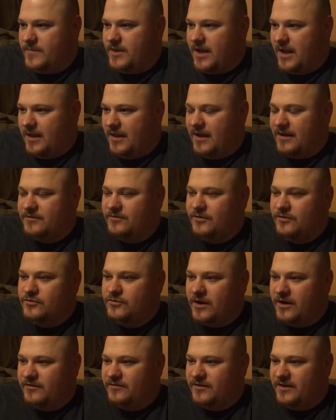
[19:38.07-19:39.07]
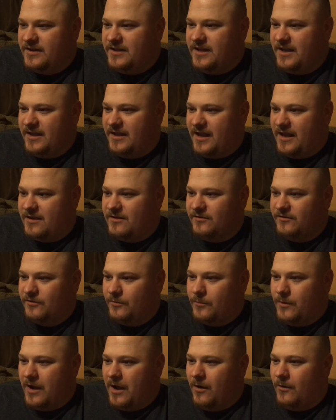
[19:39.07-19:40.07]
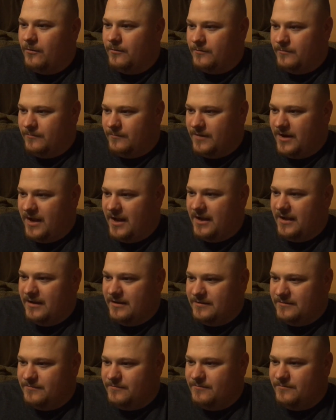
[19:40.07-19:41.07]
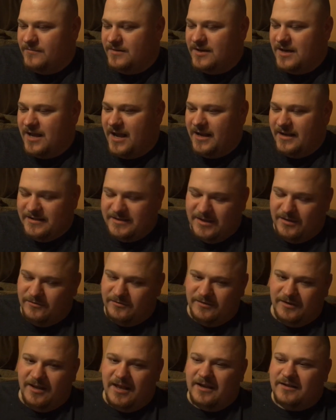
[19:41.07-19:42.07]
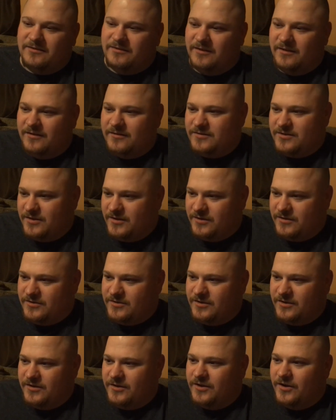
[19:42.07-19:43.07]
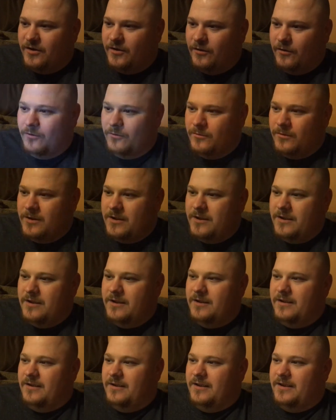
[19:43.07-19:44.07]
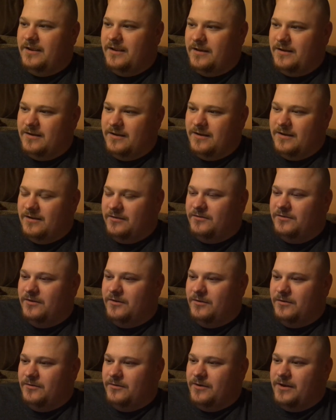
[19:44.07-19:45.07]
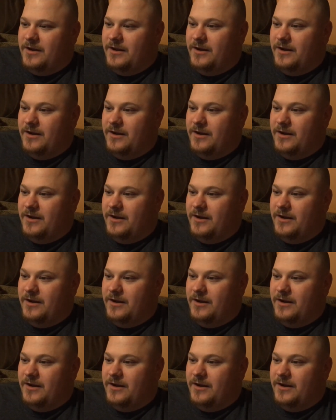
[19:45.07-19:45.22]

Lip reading: Alexa tries to kick Enzo out, and Nia tells Alexa to go, and so